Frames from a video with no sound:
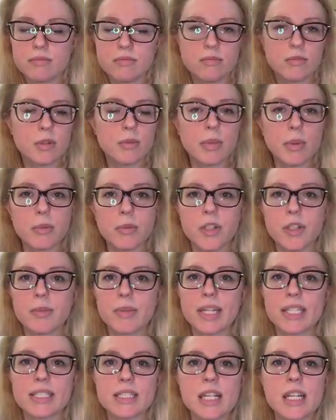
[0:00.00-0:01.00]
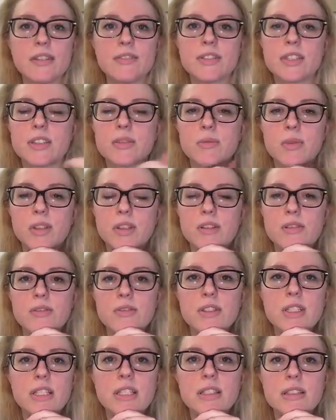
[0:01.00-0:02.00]
remembering past lives is one of
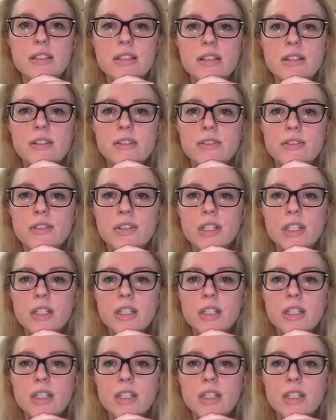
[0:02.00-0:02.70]
those things of,